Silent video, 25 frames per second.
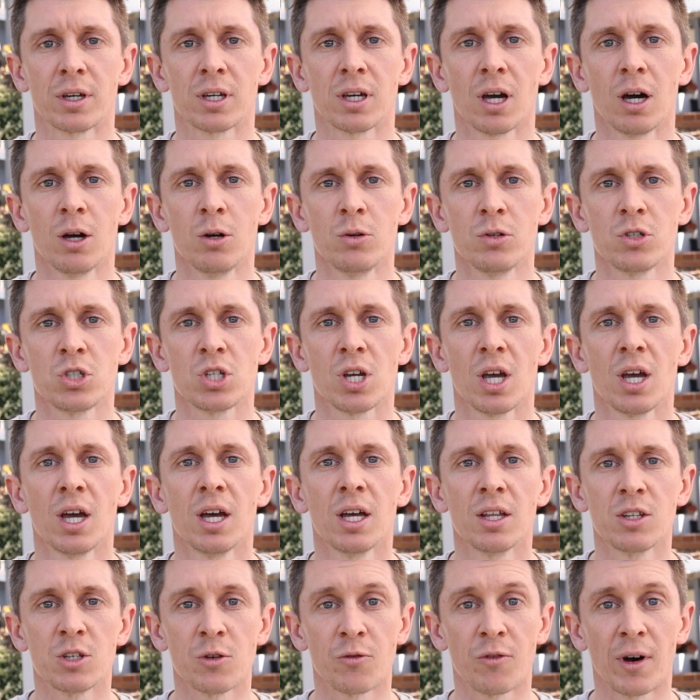coach
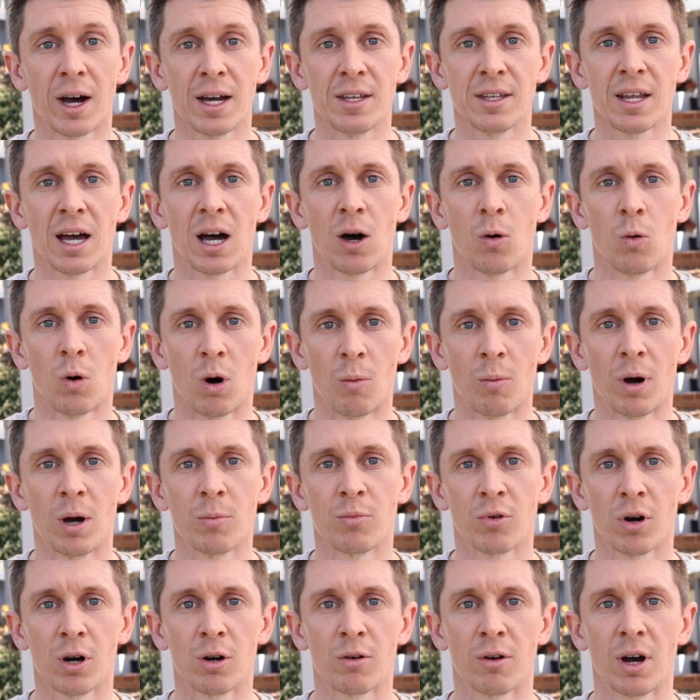to find out what my
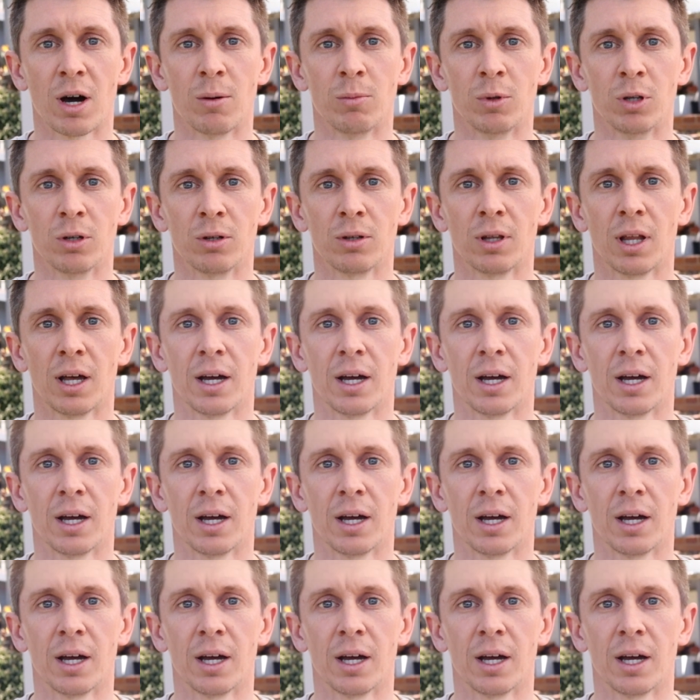program looked